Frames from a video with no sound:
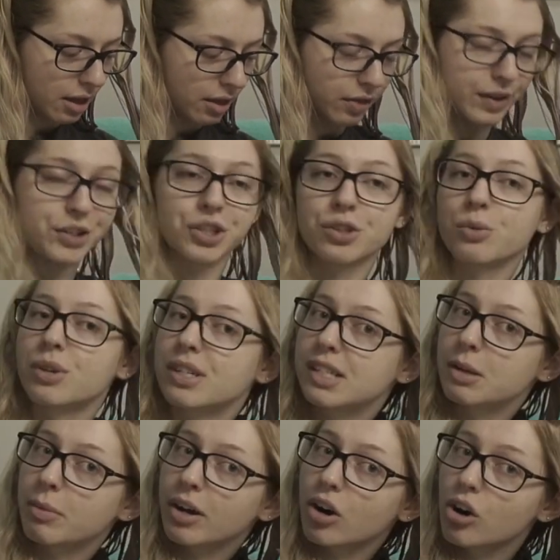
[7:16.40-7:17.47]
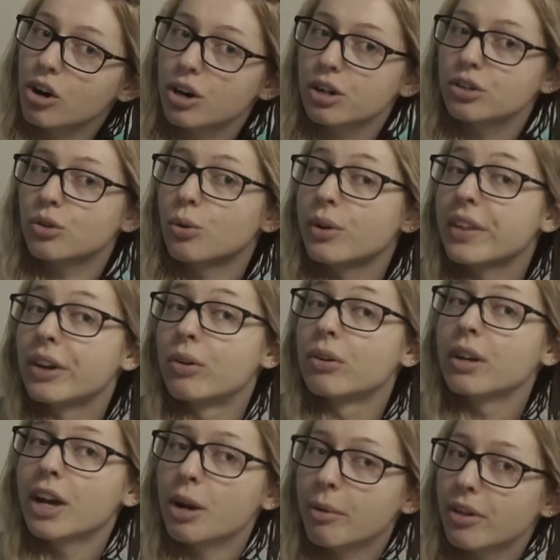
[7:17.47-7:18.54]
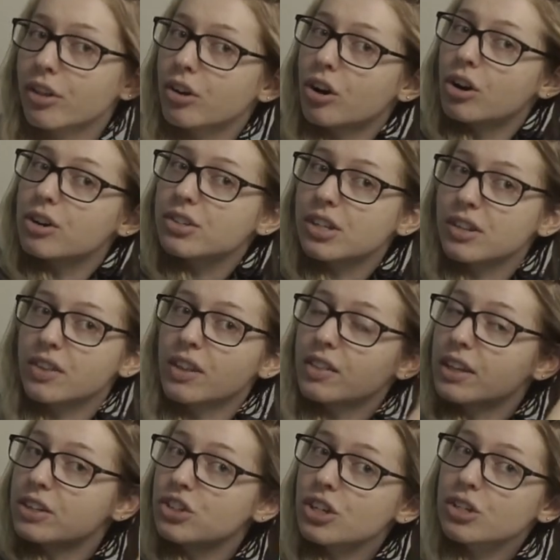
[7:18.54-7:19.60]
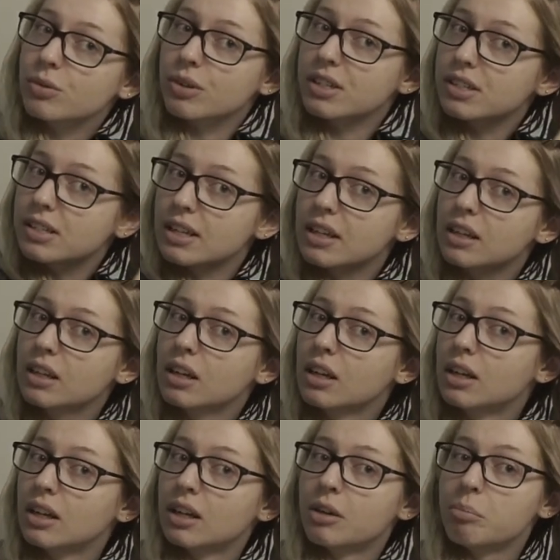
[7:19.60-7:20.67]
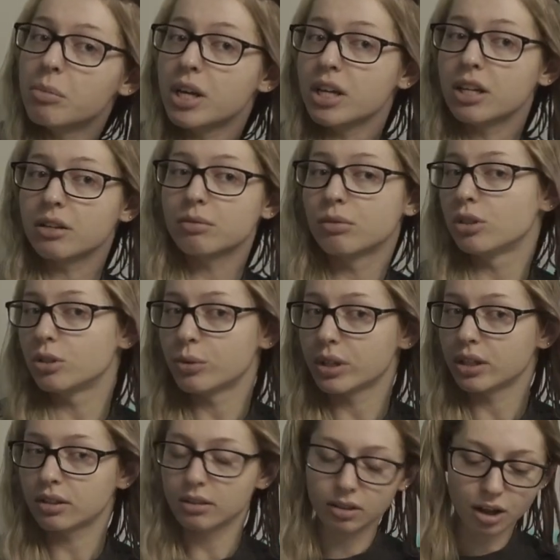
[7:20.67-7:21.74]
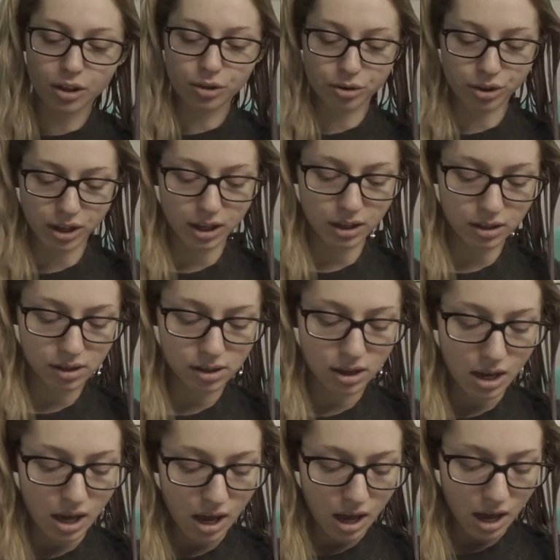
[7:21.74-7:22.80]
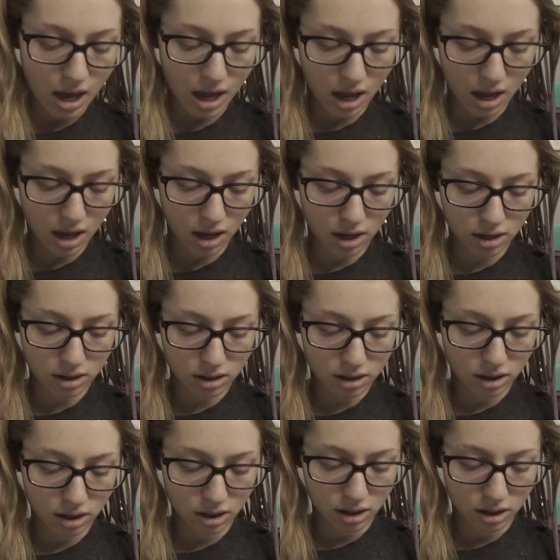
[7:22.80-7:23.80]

they just want to see my art or they don't care about the cars and then they just want to see me doing other things. And